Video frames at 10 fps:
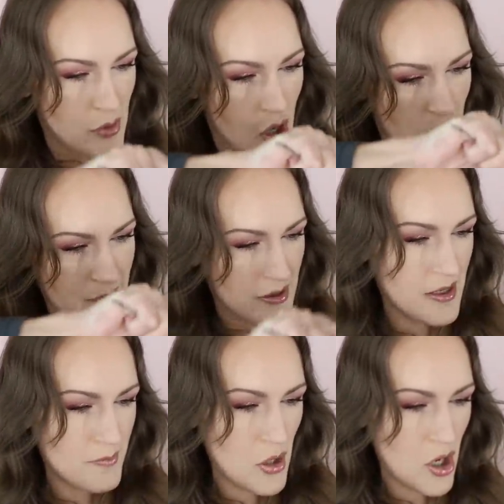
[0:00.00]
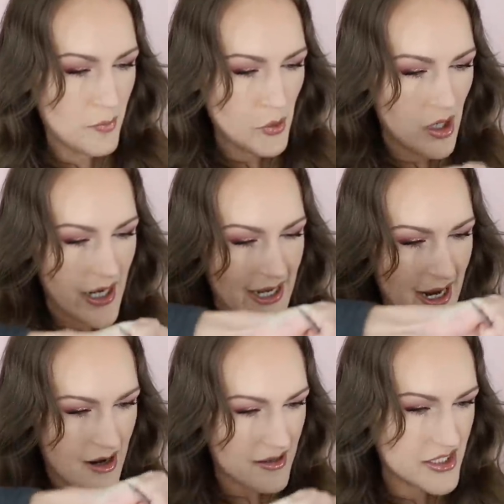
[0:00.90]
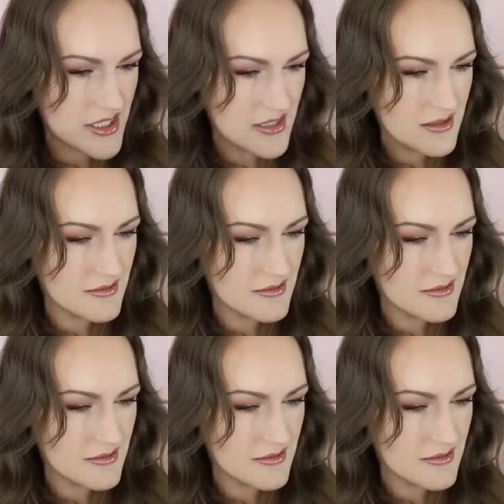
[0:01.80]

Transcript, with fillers: pop, pop right out.